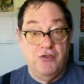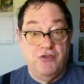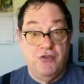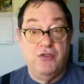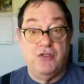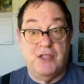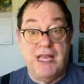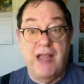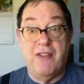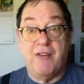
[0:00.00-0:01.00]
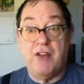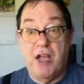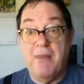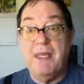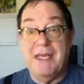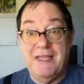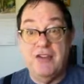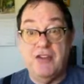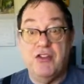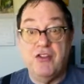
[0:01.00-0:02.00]
Jews. Now they're coming
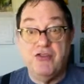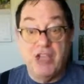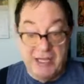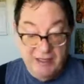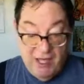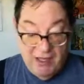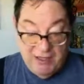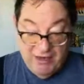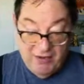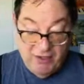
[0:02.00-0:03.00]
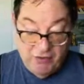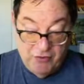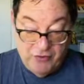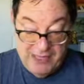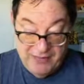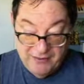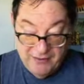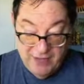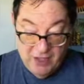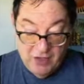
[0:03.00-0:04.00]
into the Gentile area those
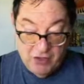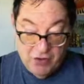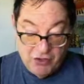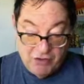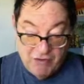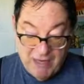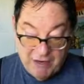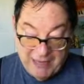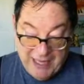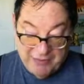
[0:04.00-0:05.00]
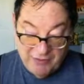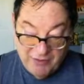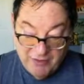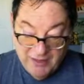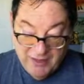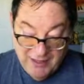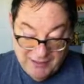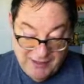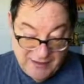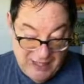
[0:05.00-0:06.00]
days. A large crowd gathered.
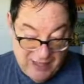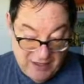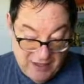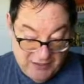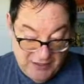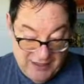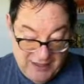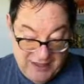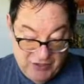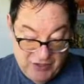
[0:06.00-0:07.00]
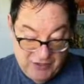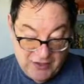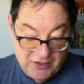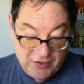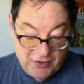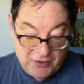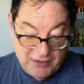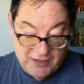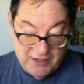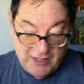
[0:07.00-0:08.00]
And since they had nothing to eat, Jesus called
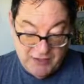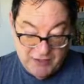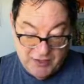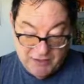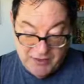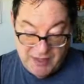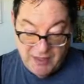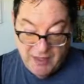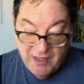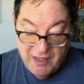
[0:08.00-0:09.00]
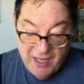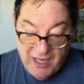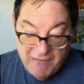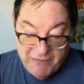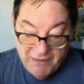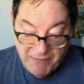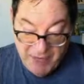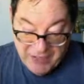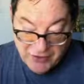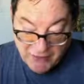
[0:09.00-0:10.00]
his disciples to him and said, I have
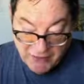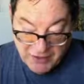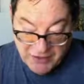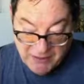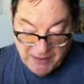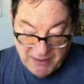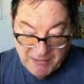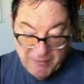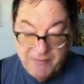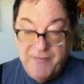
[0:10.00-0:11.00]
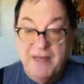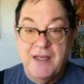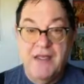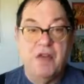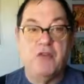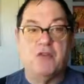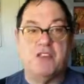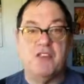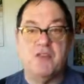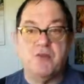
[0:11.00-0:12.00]
compassion for these people. Now, of course,
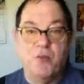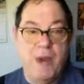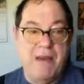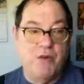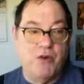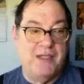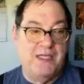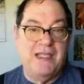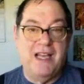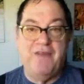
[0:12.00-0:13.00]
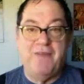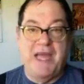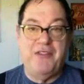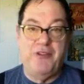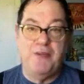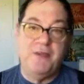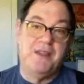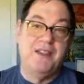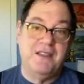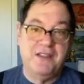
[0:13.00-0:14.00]
this is way more in detail in Matthew,
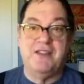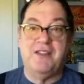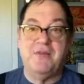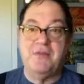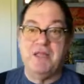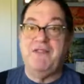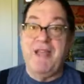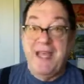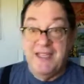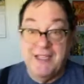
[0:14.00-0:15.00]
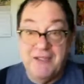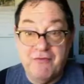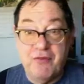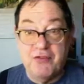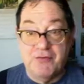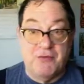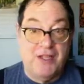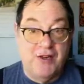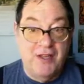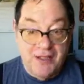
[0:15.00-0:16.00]
but this is the brief edited version, we
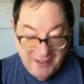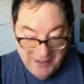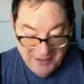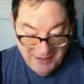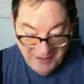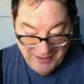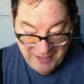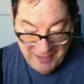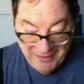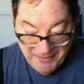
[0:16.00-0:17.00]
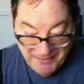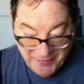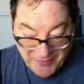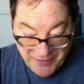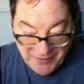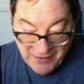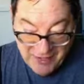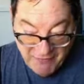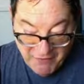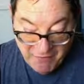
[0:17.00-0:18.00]
call it. Uh, he says,
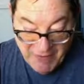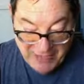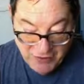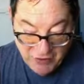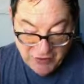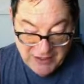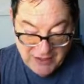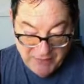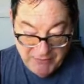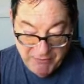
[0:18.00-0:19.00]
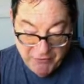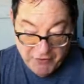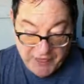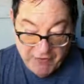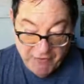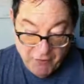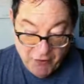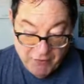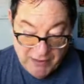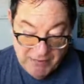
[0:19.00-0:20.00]
I have compassion on these people, for they have
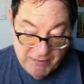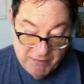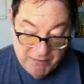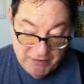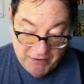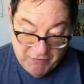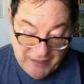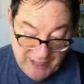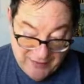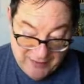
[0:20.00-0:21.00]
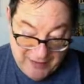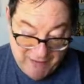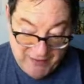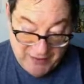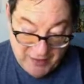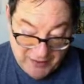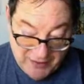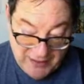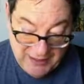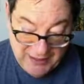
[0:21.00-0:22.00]
already been with me three days and have had
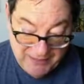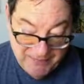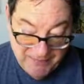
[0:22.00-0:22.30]
nothing to eat.